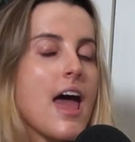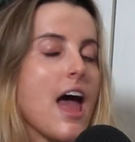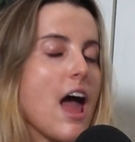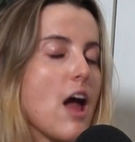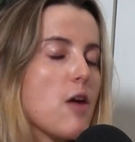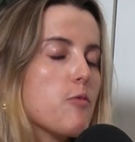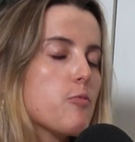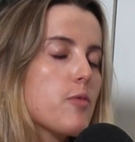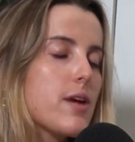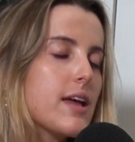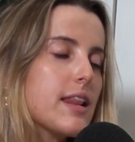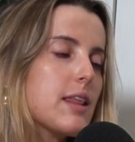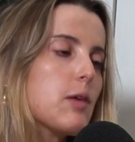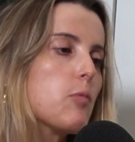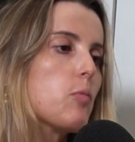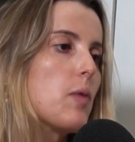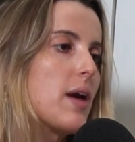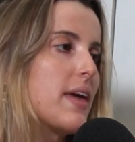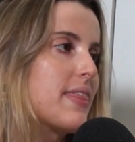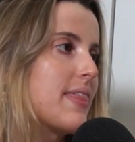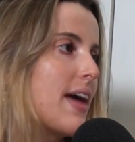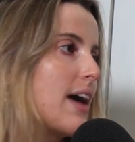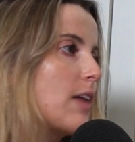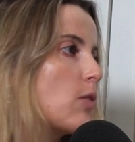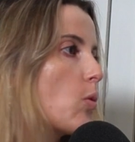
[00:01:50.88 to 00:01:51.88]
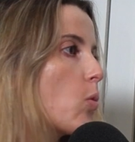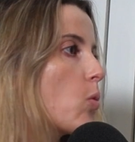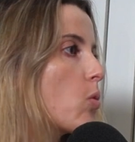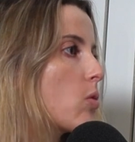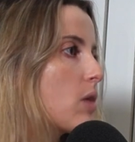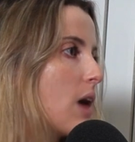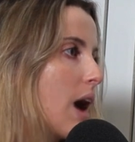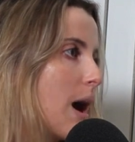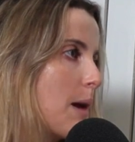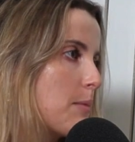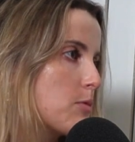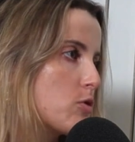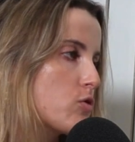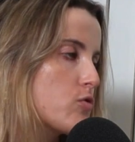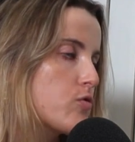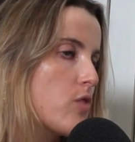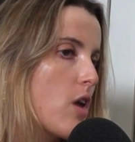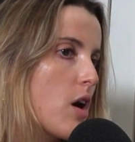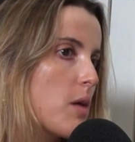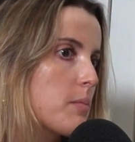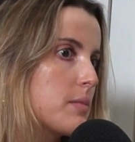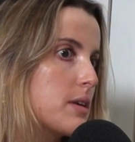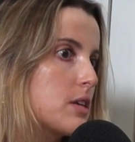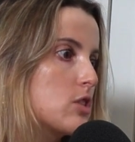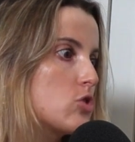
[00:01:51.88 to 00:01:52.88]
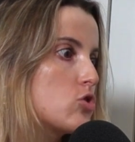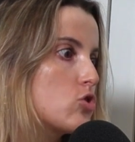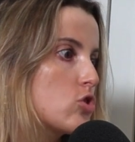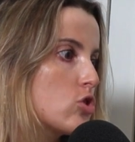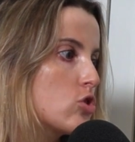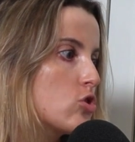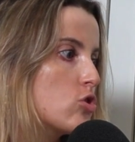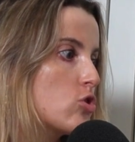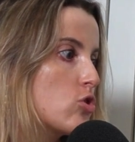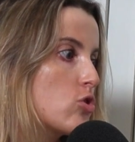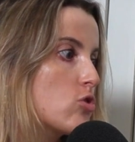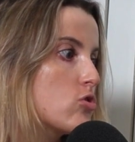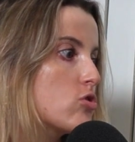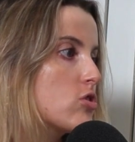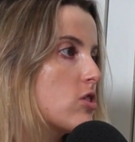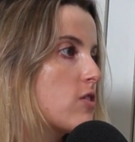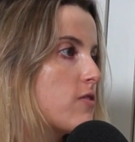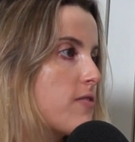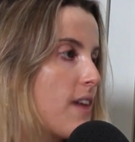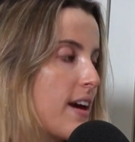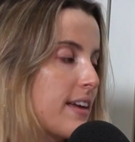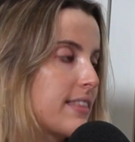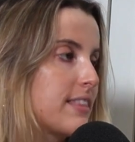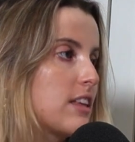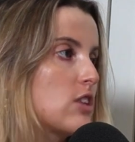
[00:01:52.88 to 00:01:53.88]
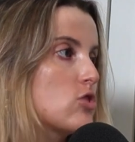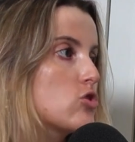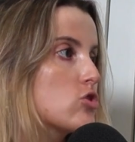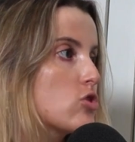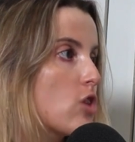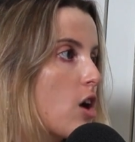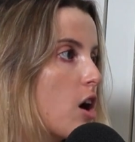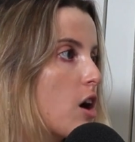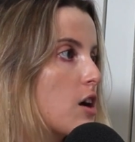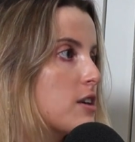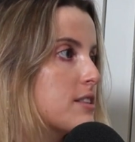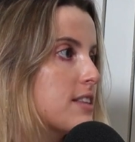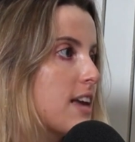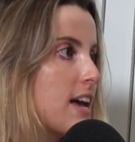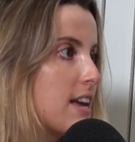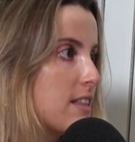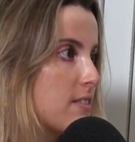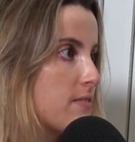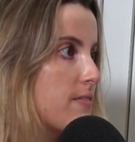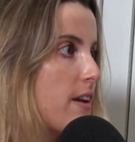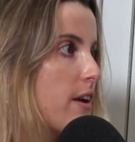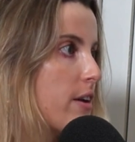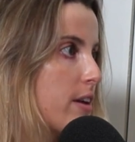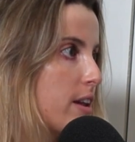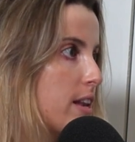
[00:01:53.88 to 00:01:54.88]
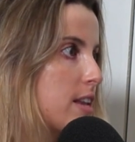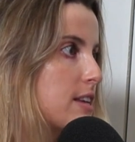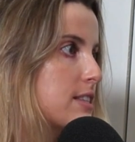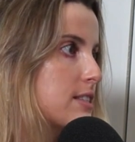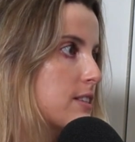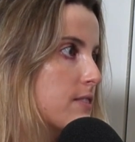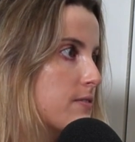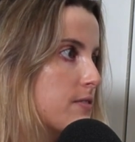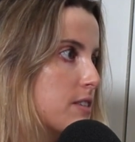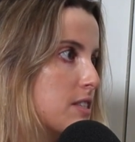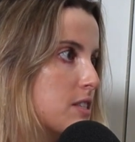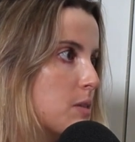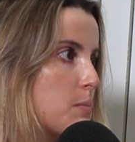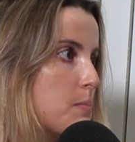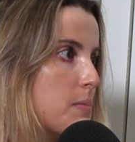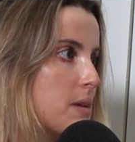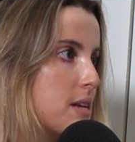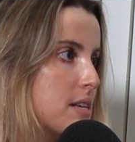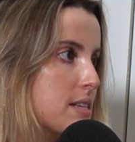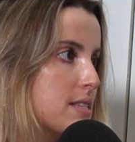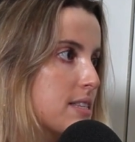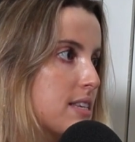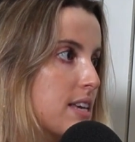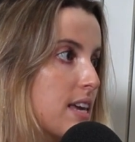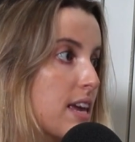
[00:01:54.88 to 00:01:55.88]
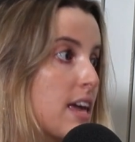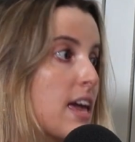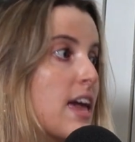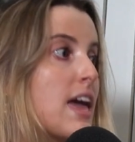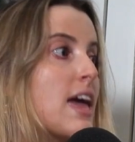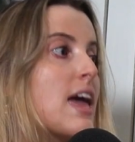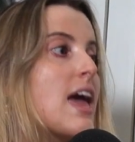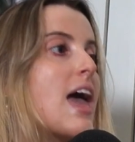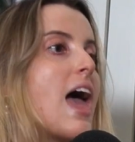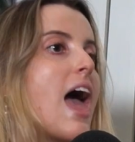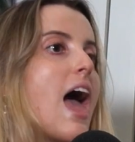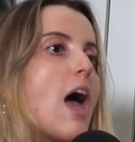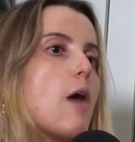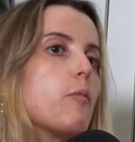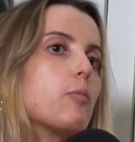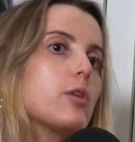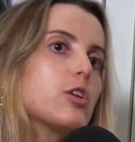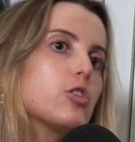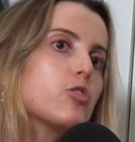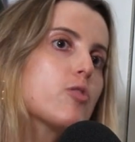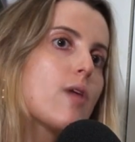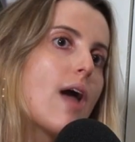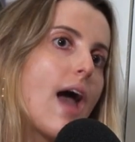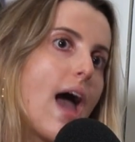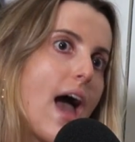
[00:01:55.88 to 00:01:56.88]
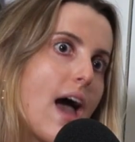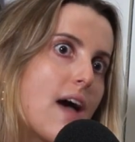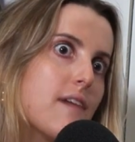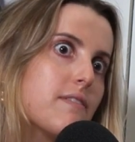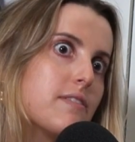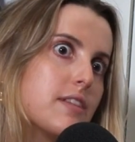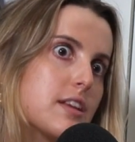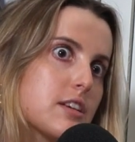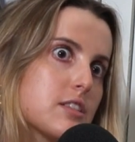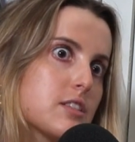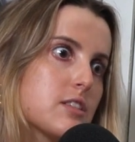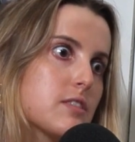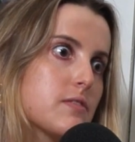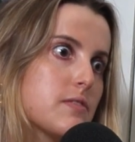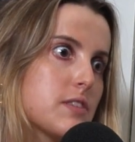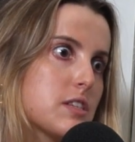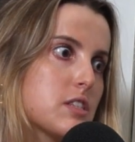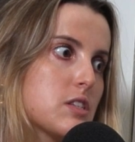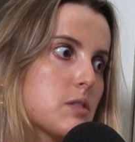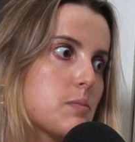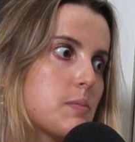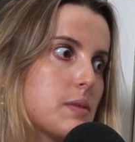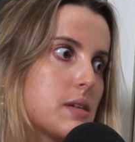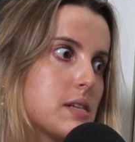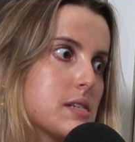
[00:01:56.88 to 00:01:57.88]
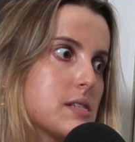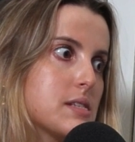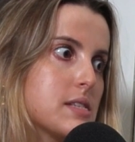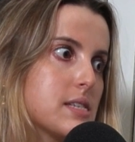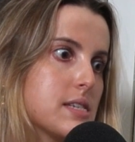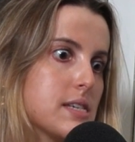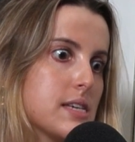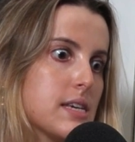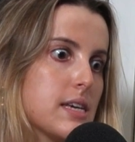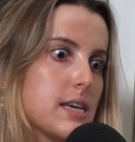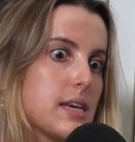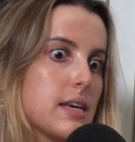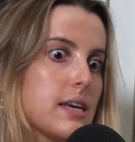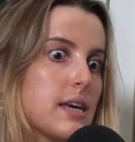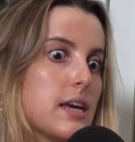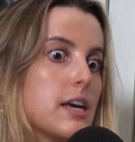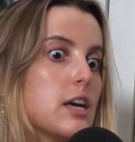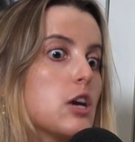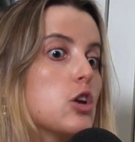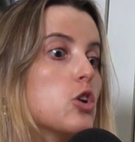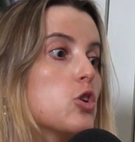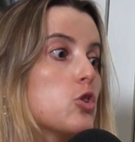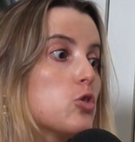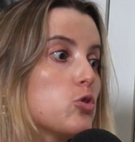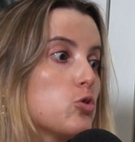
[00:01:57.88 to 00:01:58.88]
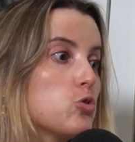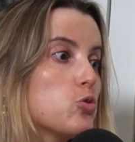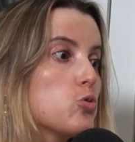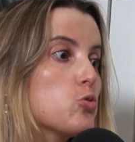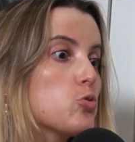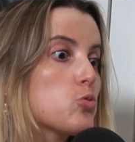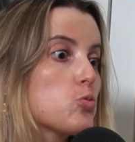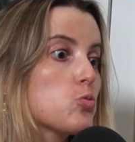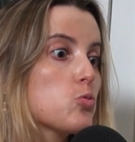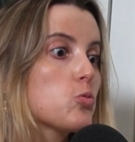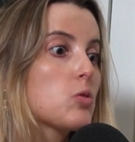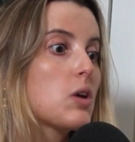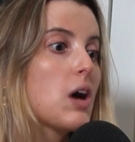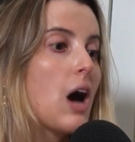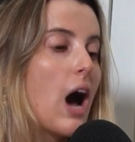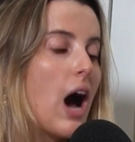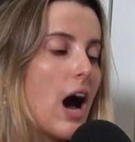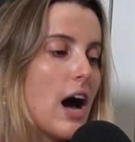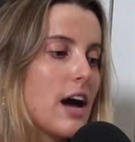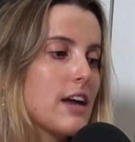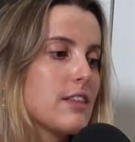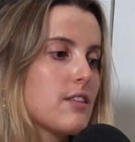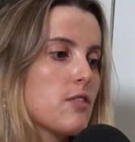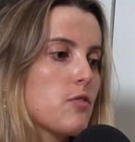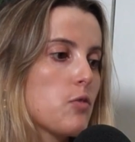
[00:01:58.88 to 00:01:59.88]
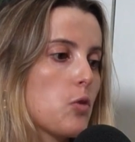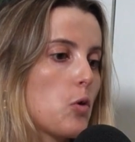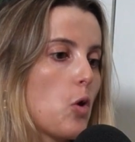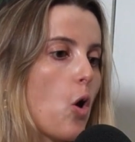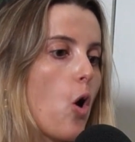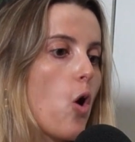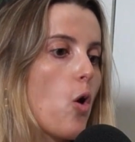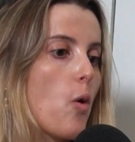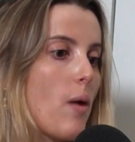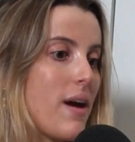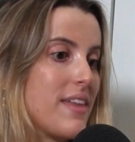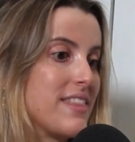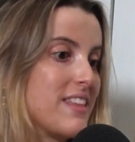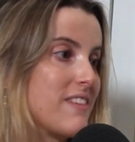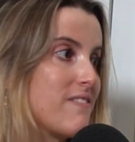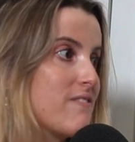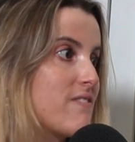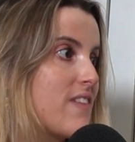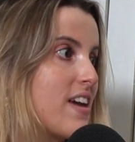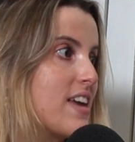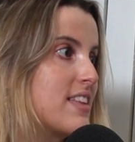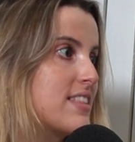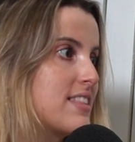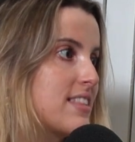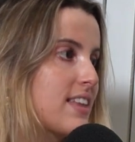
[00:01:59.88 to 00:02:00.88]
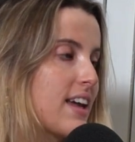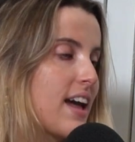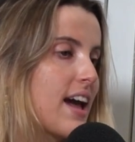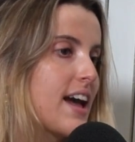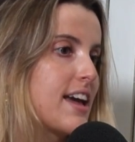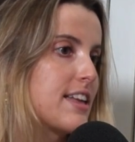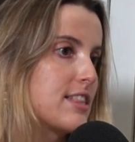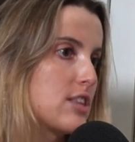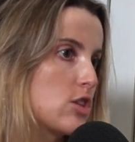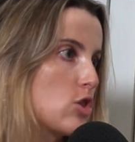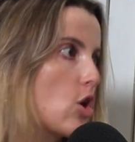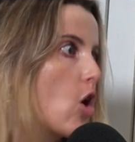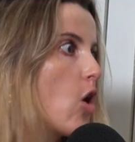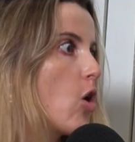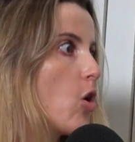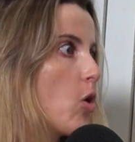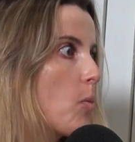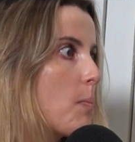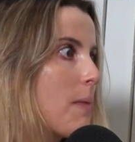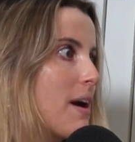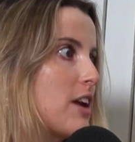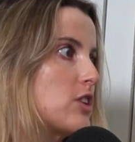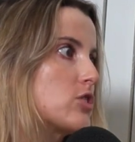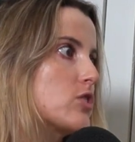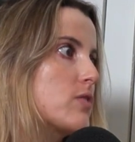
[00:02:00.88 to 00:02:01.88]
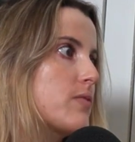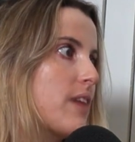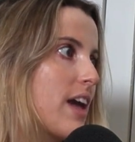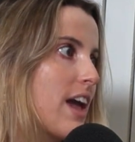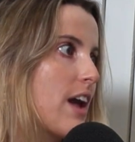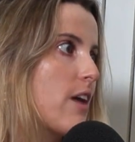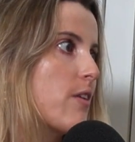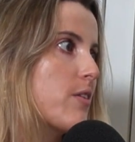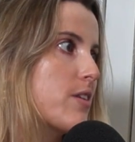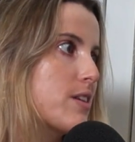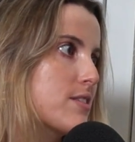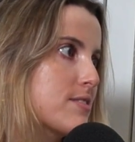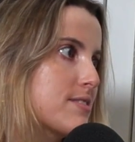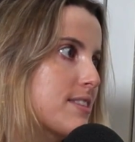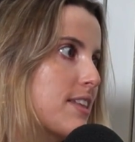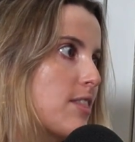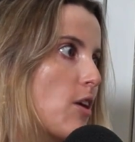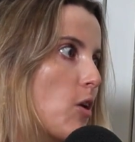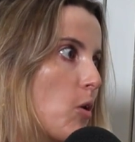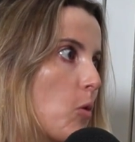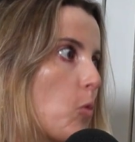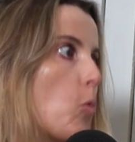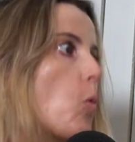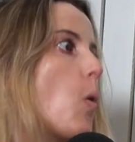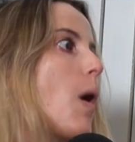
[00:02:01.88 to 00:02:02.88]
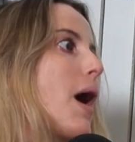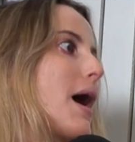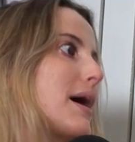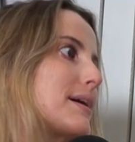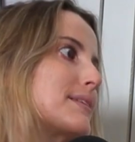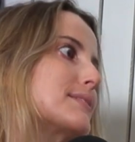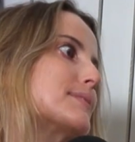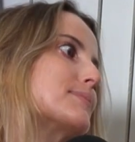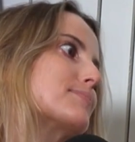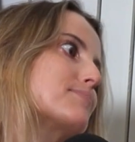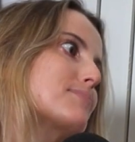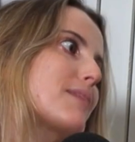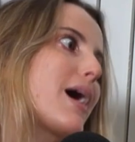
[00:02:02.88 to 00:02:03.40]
And really where that all comes from is just due to the fact that SARS has very little visibility. And when you have little visibility, you kind of go and investigate in a whole bunch of areas that are quite